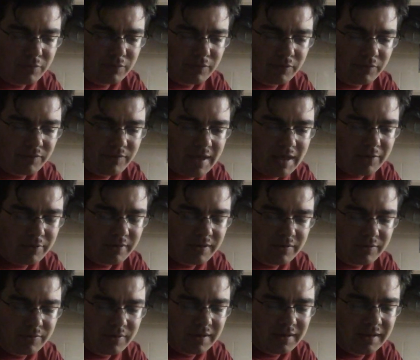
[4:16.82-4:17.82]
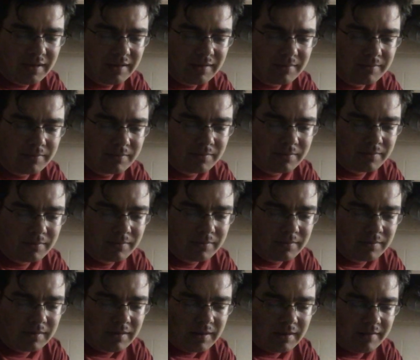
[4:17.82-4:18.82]
over falconry
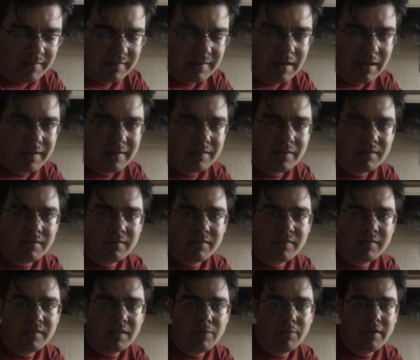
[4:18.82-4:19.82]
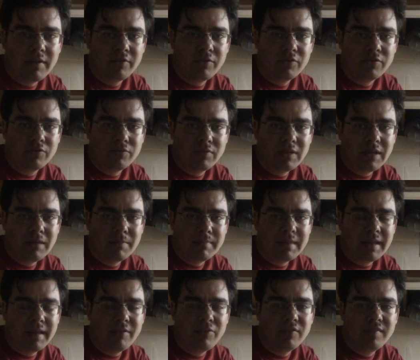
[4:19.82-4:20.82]
has gotten so extreme
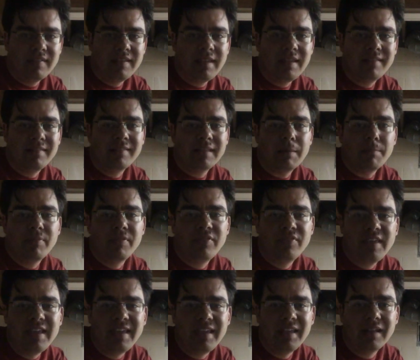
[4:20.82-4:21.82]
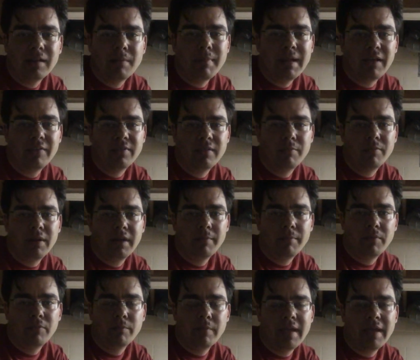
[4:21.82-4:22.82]
that I just can't stop thinking about them when
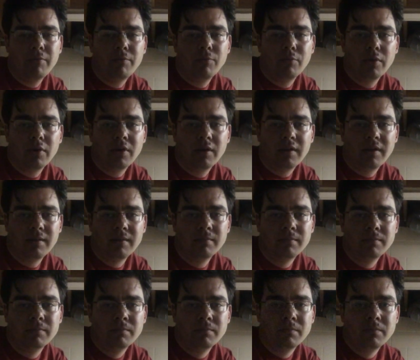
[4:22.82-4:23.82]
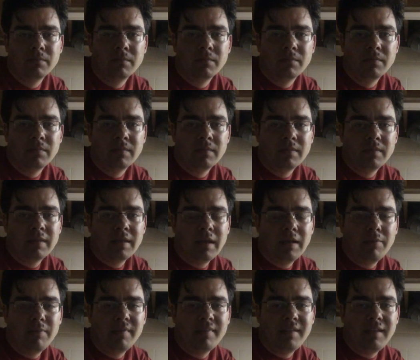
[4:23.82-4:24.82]
I'm at work.
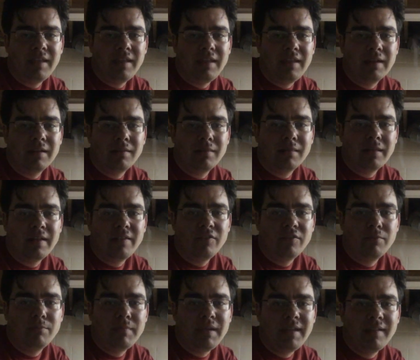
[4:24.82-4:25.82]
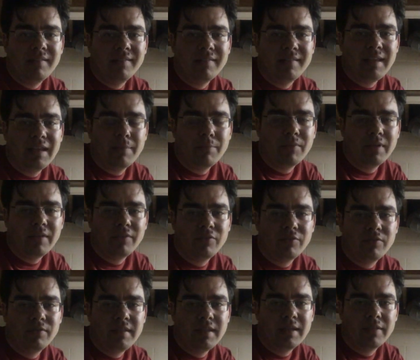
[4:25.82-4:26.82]
I was eating a lunch meat
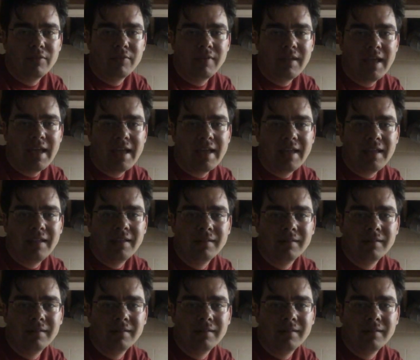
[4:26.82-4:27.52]
sandwich the other day.